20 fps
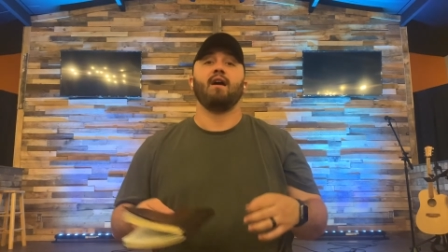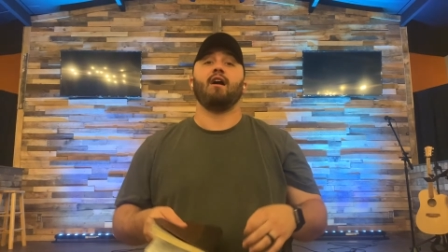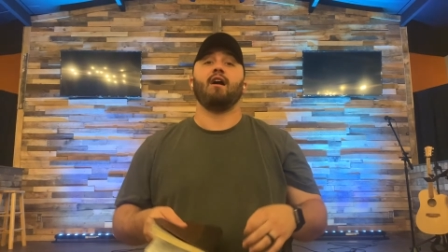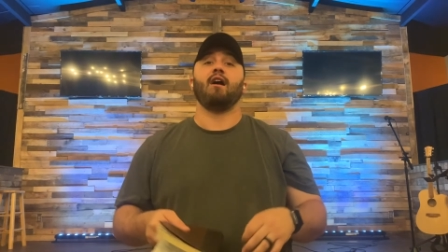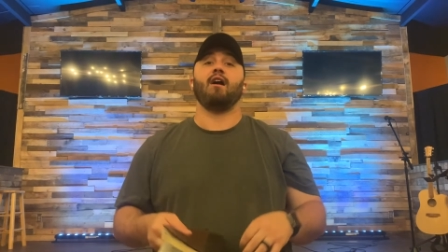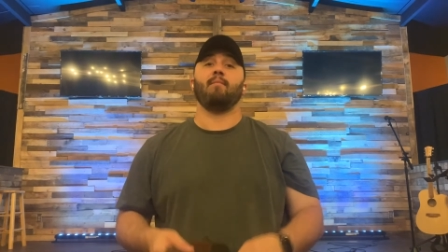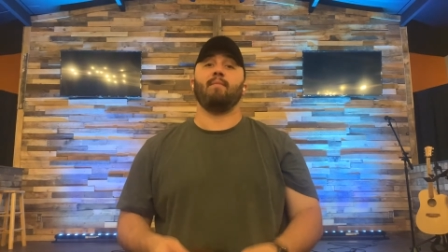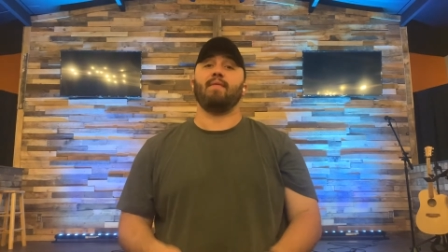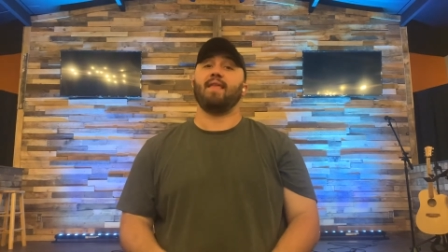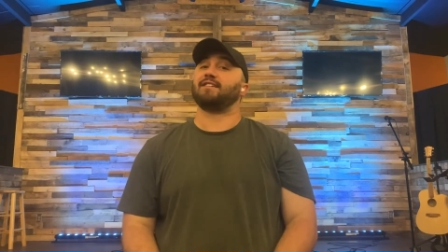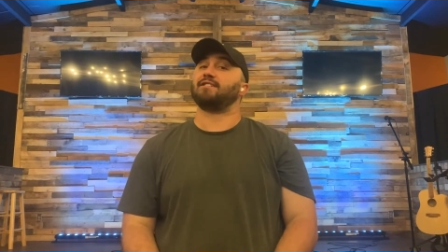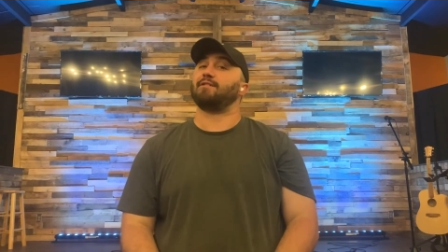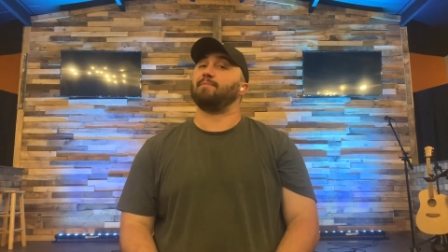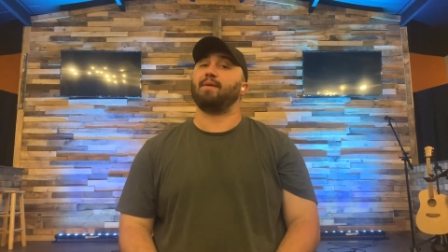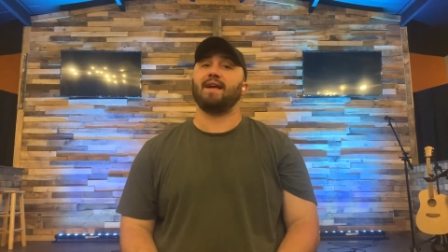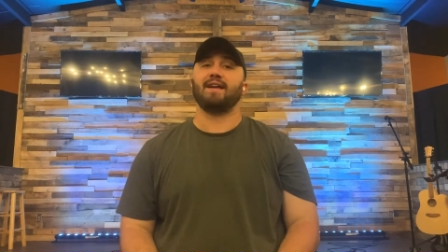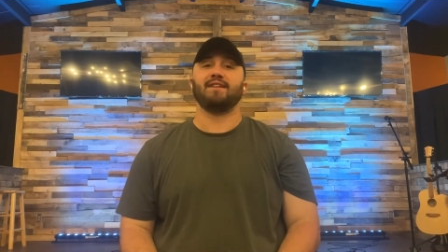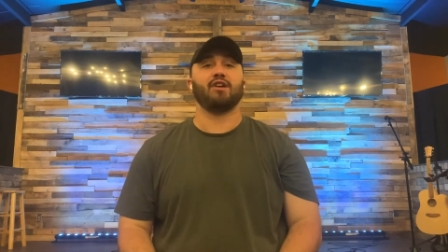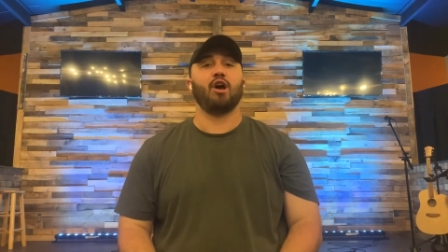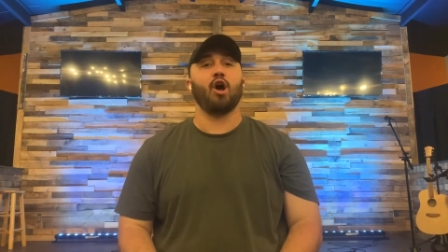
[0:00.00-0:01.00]
Um, but that's the
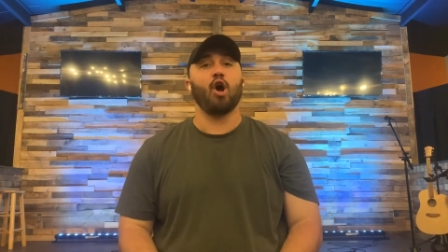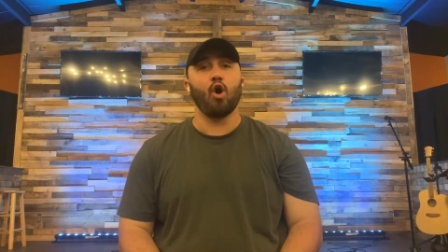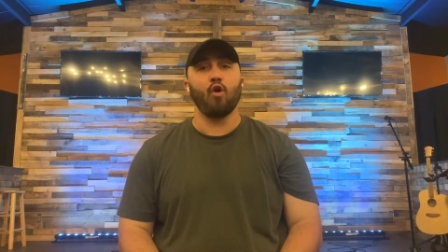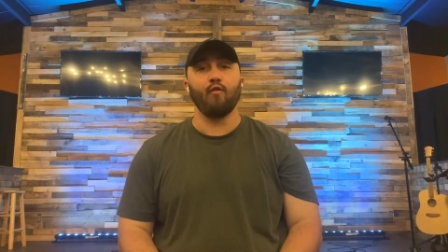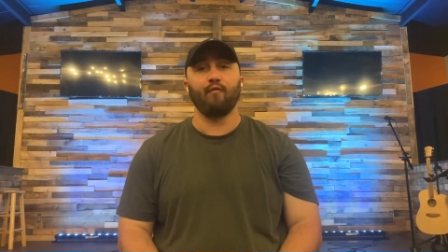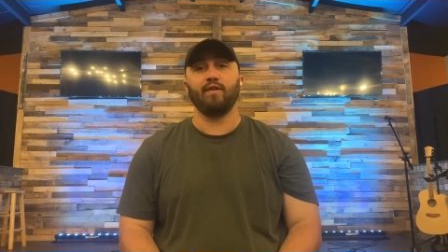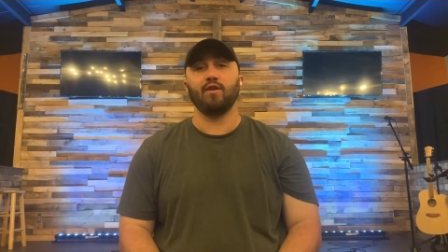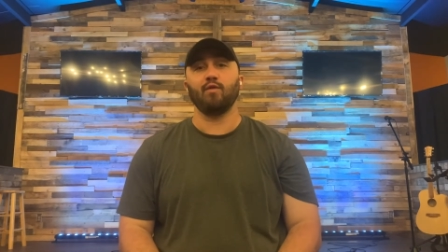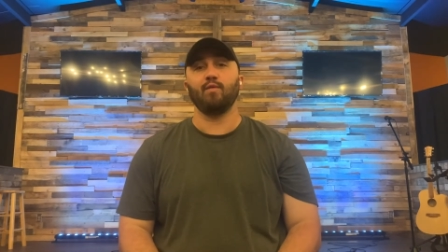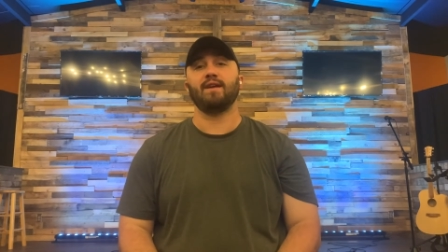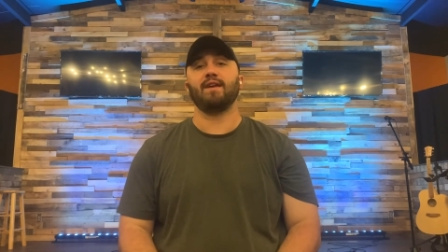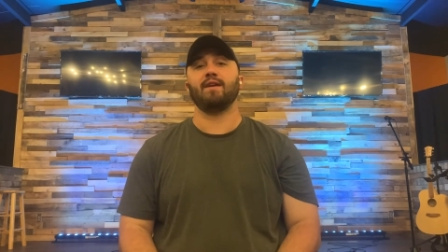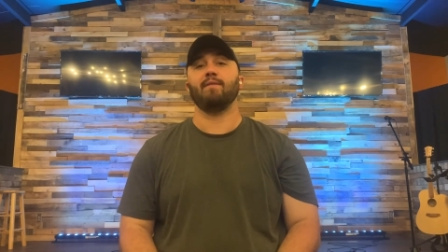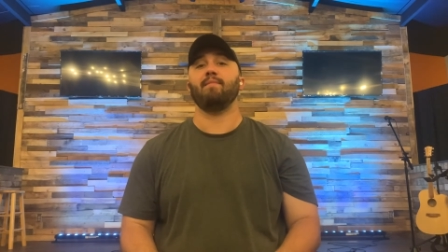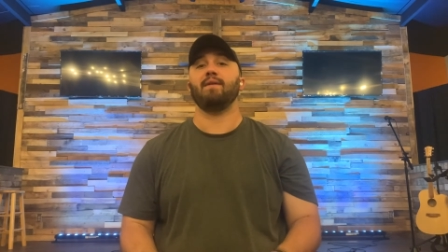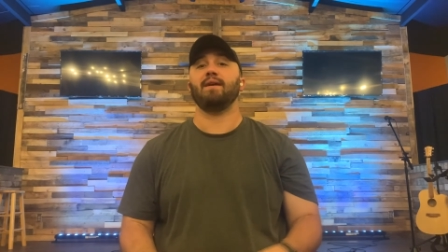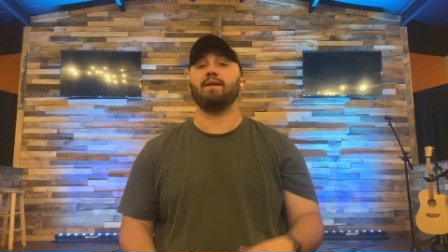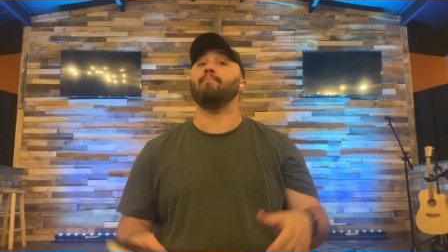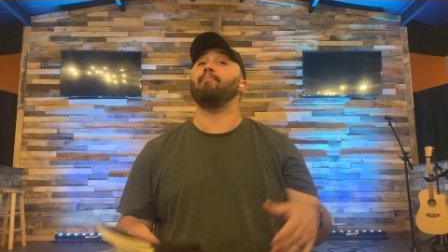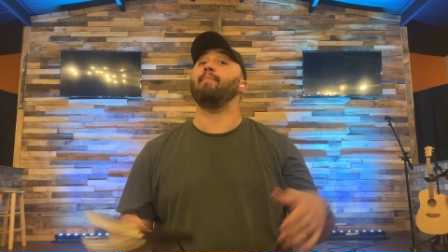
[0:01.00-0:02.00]
plan. So hopefully we
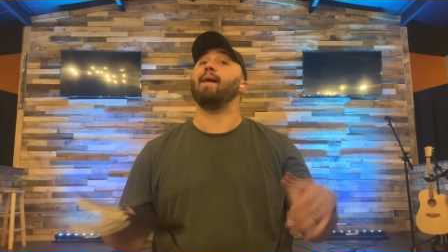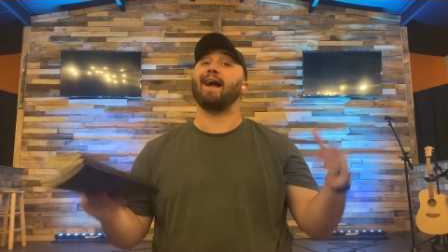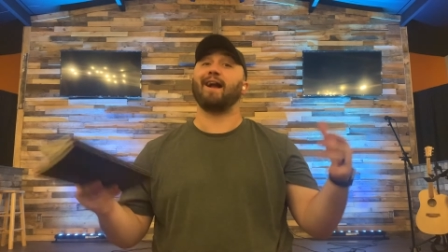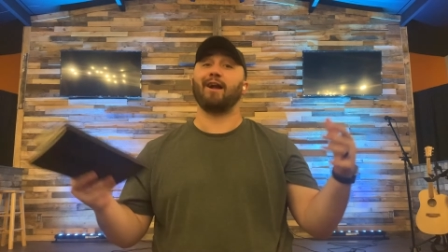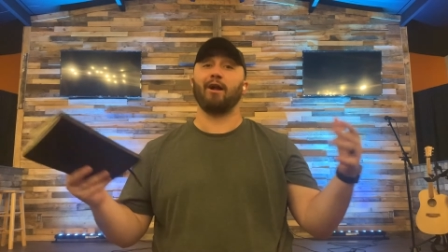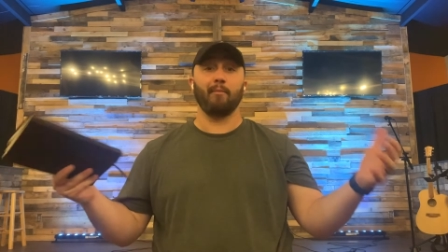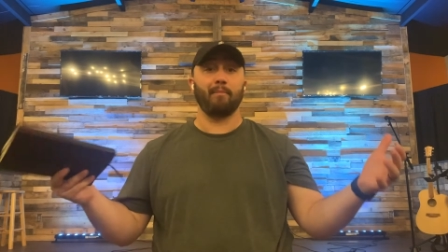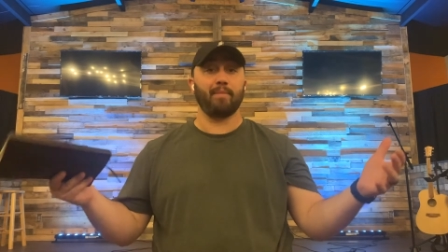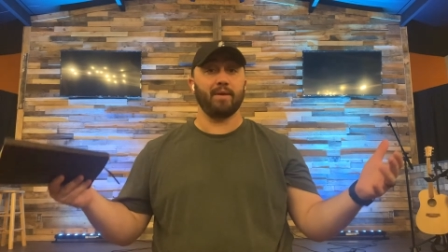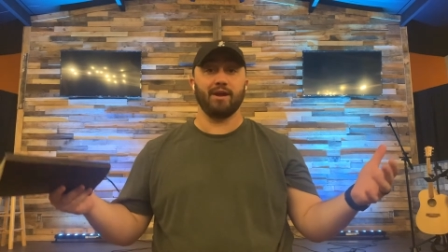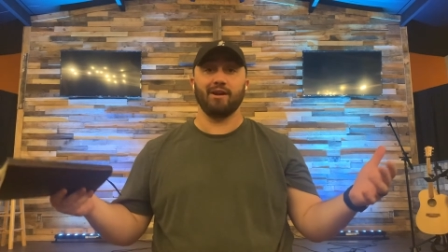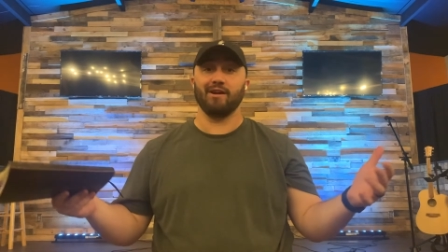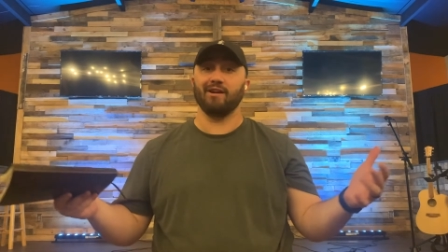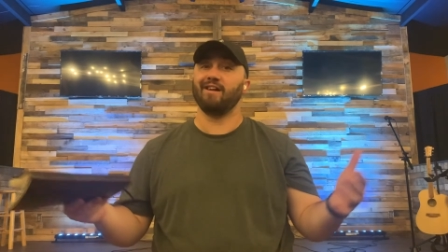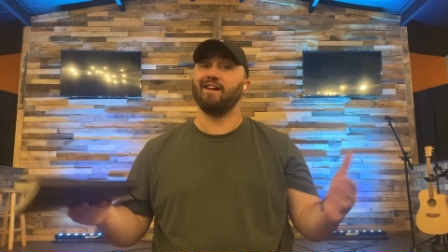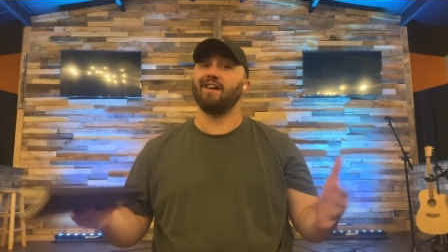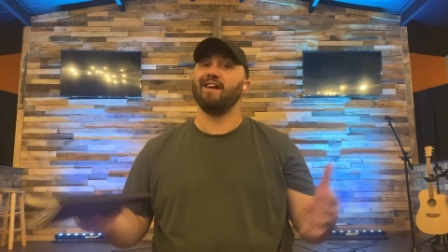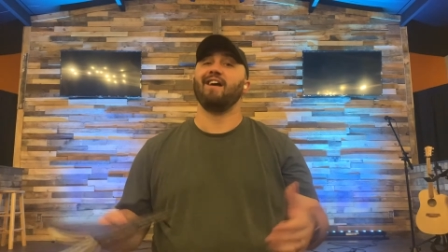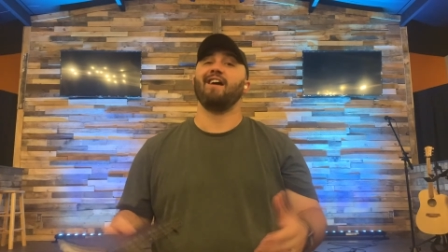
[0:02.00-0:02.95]
can meet back up here